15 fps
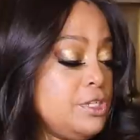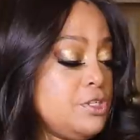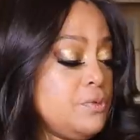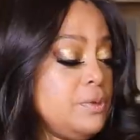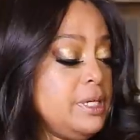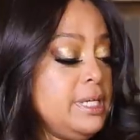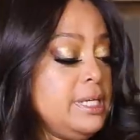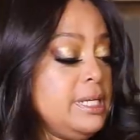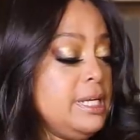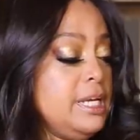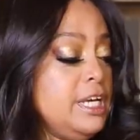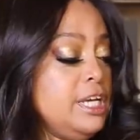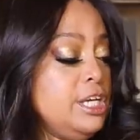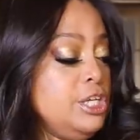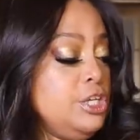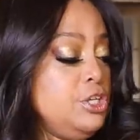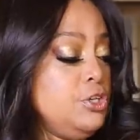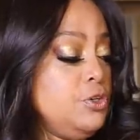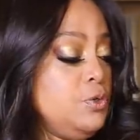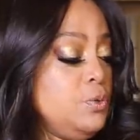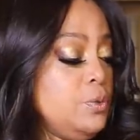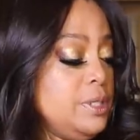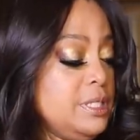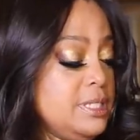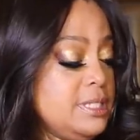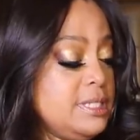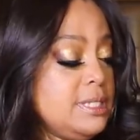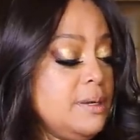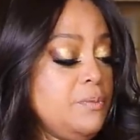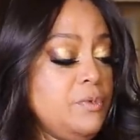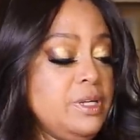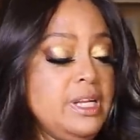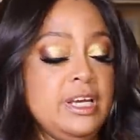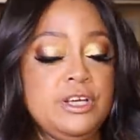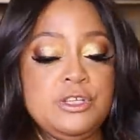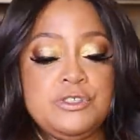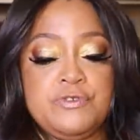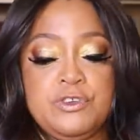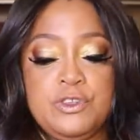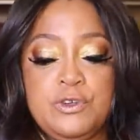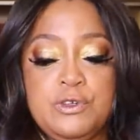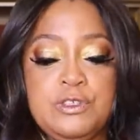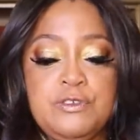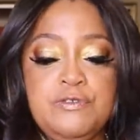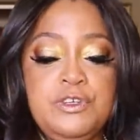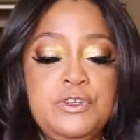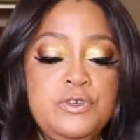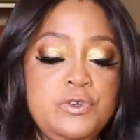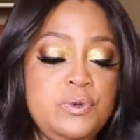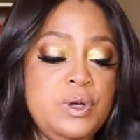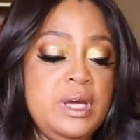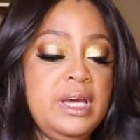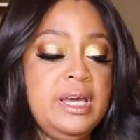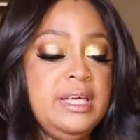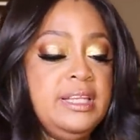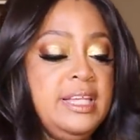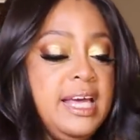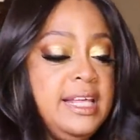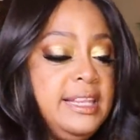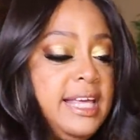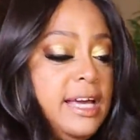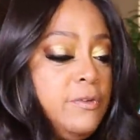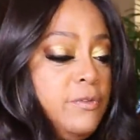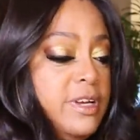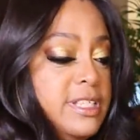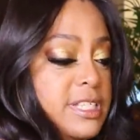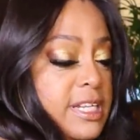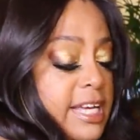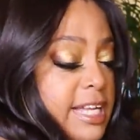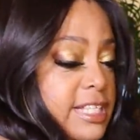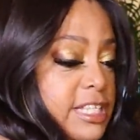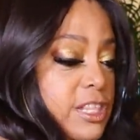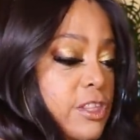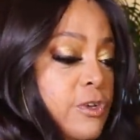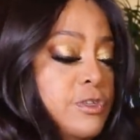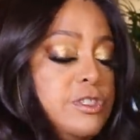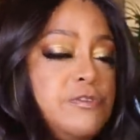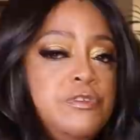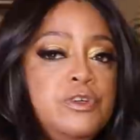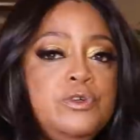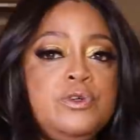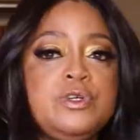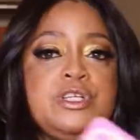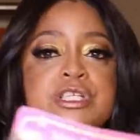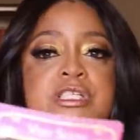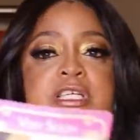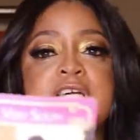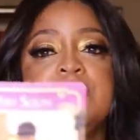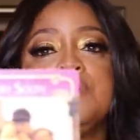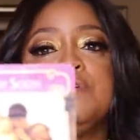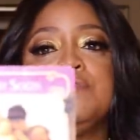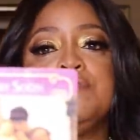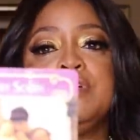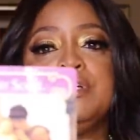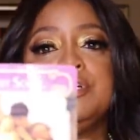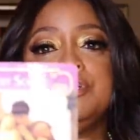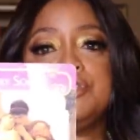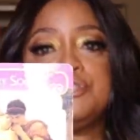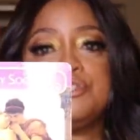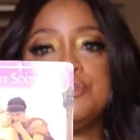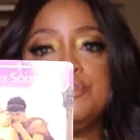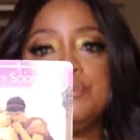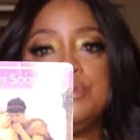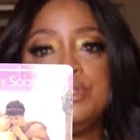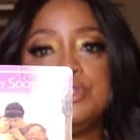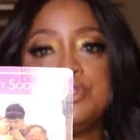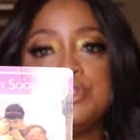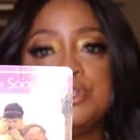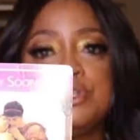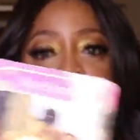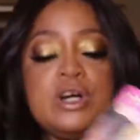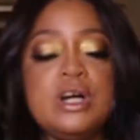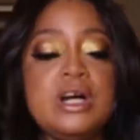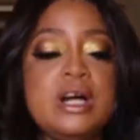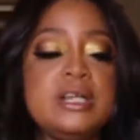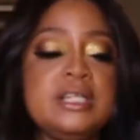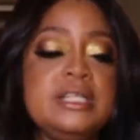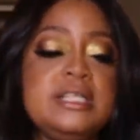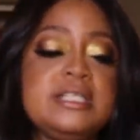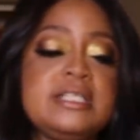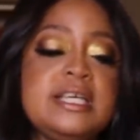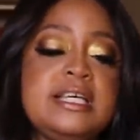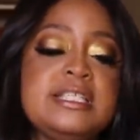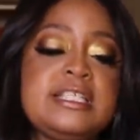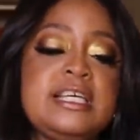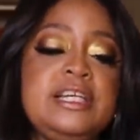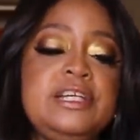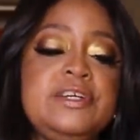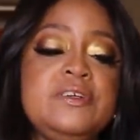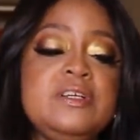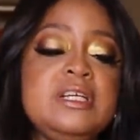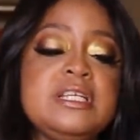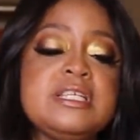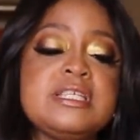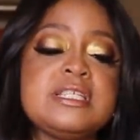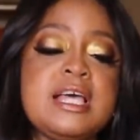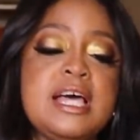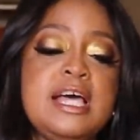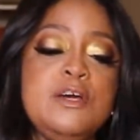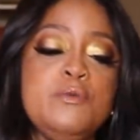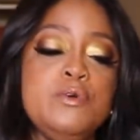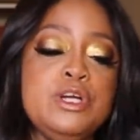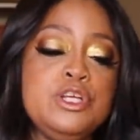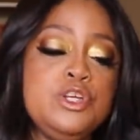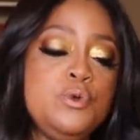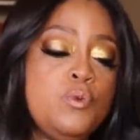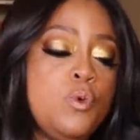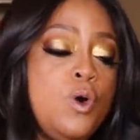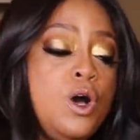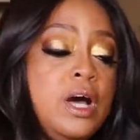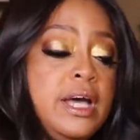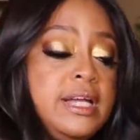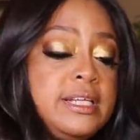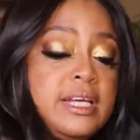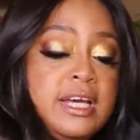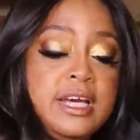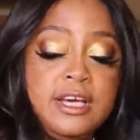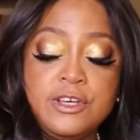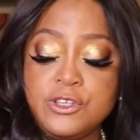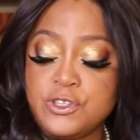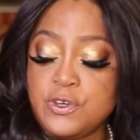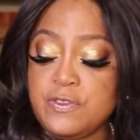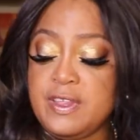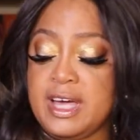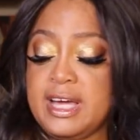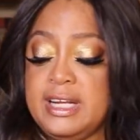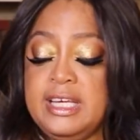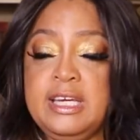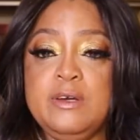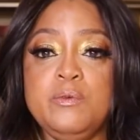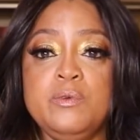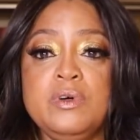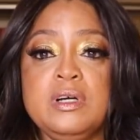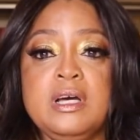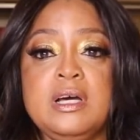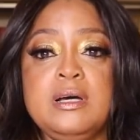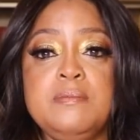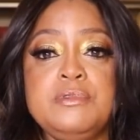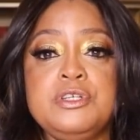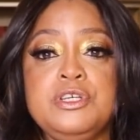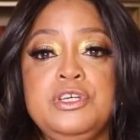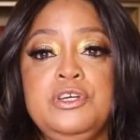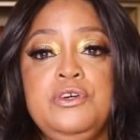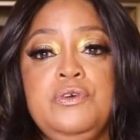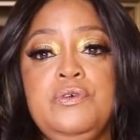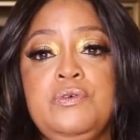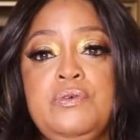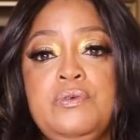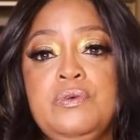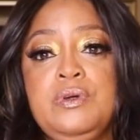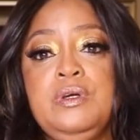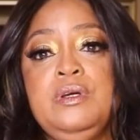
between you and someone else, for those of you that that resonates. And those of you who are single, very soon is your card, and it says clearly decide what you want so that it will come to you.